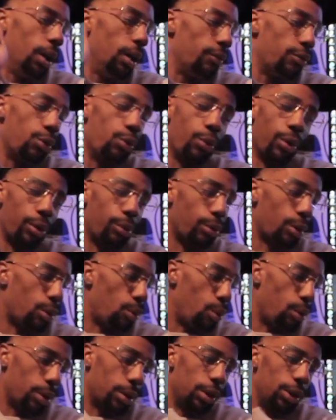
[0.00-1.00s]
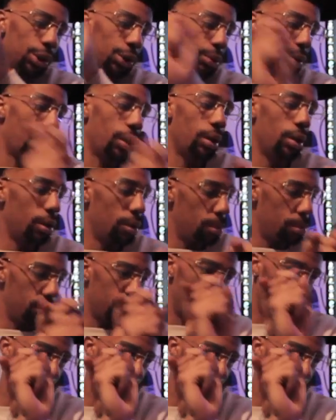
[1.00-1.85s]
if you want to record the drums,